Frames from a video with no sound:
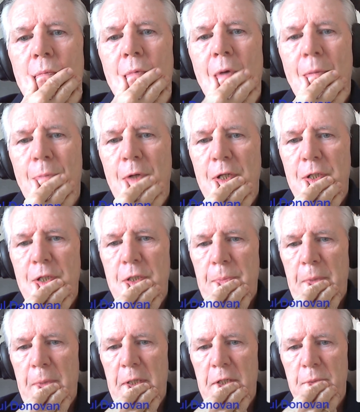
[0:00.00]
operations
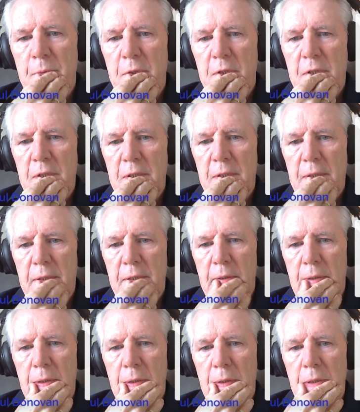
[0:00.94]
management
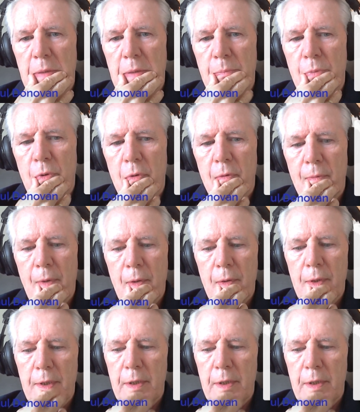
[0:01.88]
in Bournemouth,